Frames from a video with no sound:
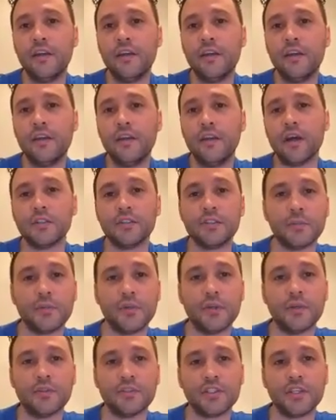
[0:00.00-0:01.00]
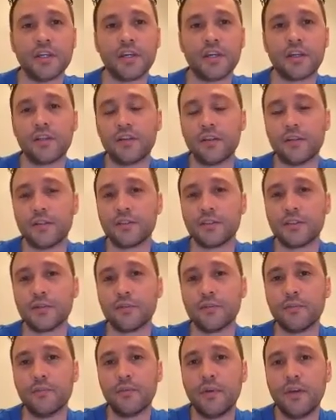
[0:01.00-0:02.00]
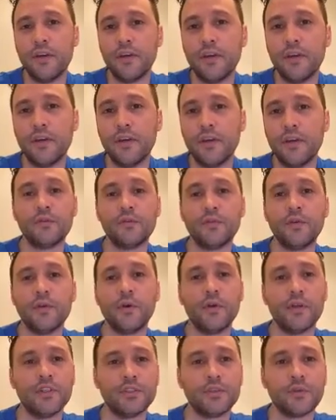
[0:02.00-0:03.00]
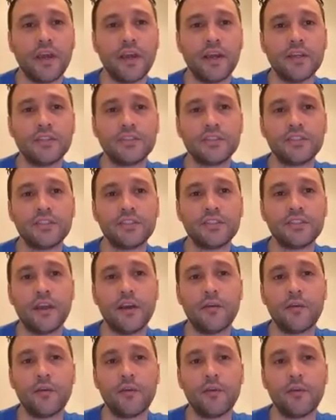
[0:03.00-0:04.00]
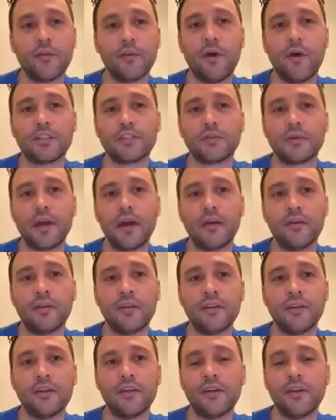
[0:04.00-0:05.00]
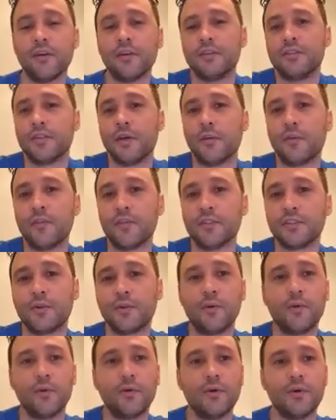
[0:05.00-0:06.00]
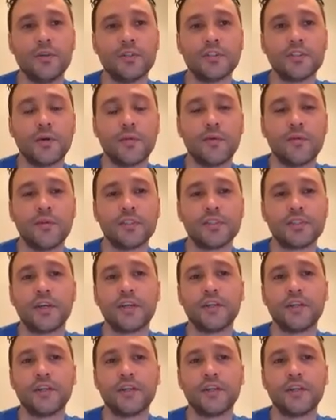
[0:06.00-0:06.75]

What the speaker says: they put on some music, there's some, you know, food and drinks, and everybody walks around, and, you know, some of it's cool, some of it's